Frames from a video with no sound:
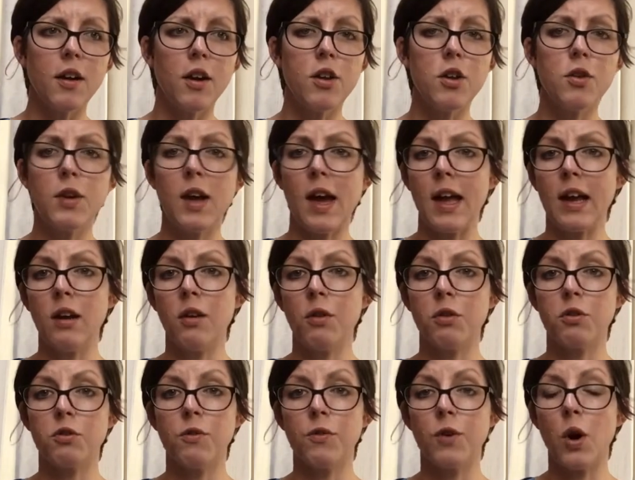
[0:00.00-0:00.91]
are you getting
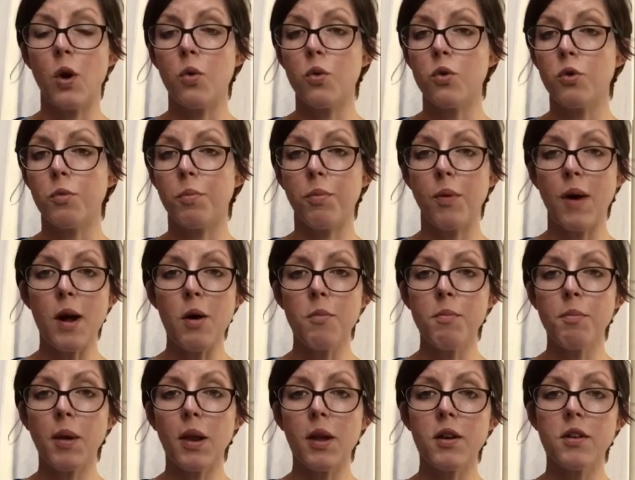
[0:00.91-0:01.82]
lots of old
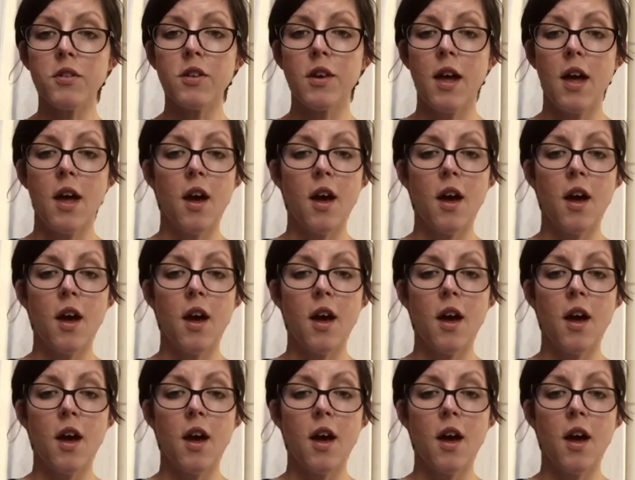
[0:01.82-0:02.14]
brown blood,